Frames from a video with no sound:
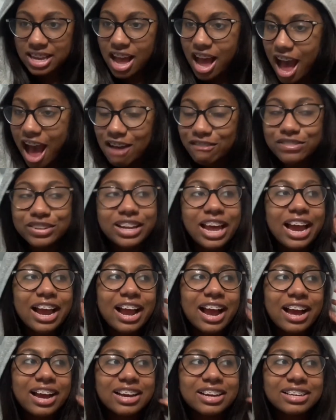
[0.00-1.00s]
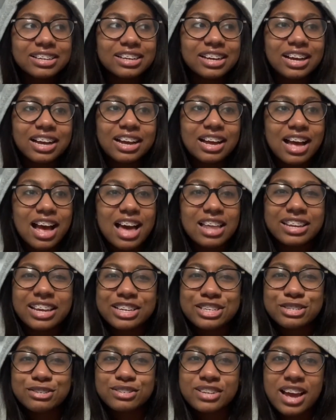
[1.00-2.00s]
I feel like I
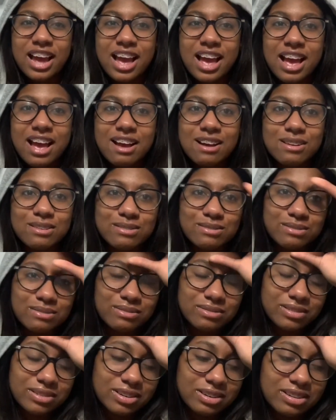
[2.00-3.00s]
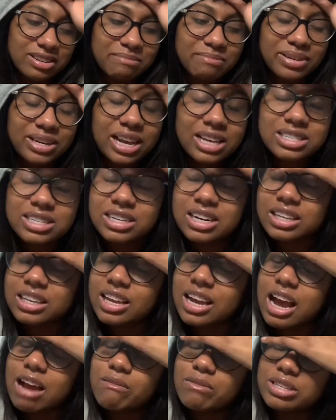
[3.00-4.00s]
let you down. But that's
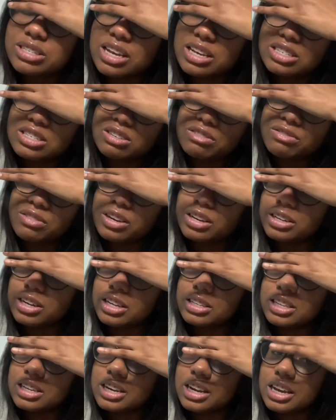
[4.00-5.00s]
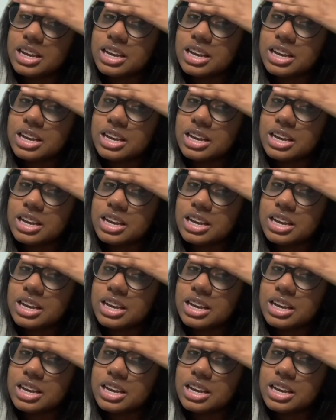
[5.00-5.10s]
another conversation for another day.